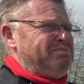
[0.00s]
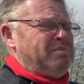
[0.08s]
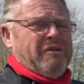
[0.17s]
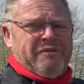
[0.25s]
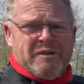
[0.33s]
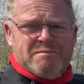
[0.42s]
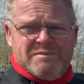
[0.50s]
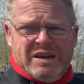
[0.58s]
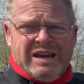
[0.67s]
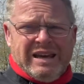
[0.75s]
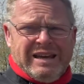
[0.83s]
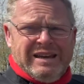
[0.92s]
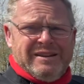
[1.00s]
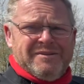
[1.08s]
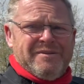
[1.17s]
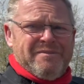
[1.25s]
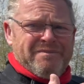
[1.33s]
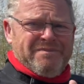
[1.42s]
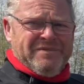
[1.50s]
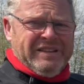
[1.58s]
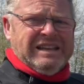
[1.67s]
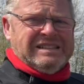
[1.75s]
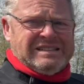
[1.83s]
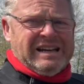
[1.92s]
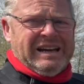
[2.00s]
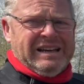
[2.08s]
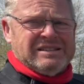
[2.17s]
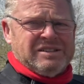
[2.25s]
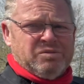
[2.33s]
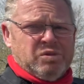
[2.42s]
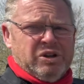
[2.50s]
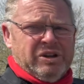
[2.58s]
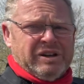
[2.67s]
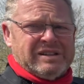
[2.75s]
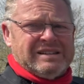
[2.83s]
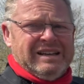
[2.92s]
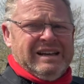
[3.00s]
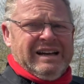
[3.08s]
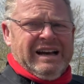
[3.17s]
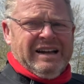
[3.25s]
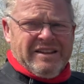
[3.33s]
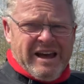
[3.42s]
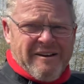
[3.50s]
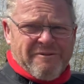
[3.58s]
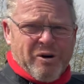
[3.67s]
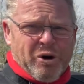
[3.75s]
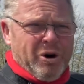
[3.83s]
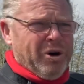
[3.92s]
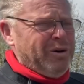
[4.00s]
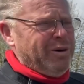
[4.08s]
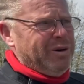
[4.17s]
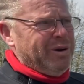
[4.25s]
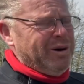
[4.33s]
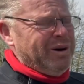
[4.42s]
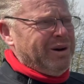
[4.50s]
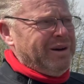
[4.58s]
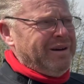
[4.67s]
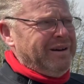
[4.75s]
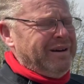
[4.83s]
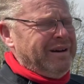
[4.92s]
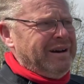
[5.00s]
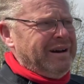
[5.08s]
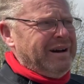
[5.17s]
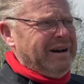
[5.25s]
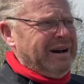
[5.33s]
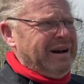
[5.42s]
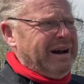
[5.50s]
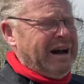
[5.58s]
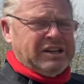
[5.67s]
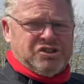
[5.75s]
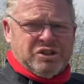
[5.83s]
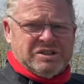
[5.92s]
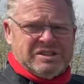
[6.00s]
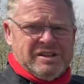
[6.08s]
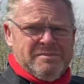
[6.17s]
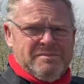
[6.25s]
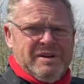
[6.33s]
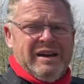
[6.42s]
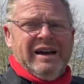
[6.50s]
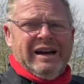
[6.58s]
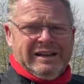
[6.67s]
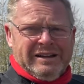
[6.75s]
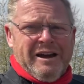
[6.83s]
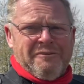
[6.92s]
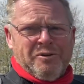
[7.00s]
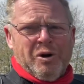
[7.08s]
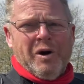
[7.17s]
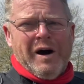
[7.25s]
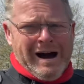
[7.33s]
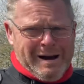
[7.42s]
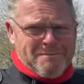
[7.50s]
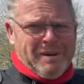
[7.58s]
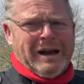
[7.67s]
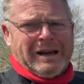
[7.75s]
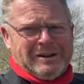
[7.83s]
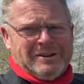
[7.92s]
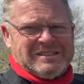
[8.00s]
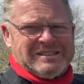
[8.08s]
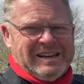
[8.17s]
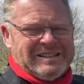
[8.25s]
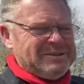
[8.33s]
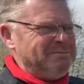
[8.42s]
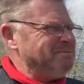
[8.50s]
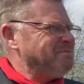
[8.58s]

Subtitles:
but for me, these tyres have worked, and therefore I trust them, and therefore I'm buying another set.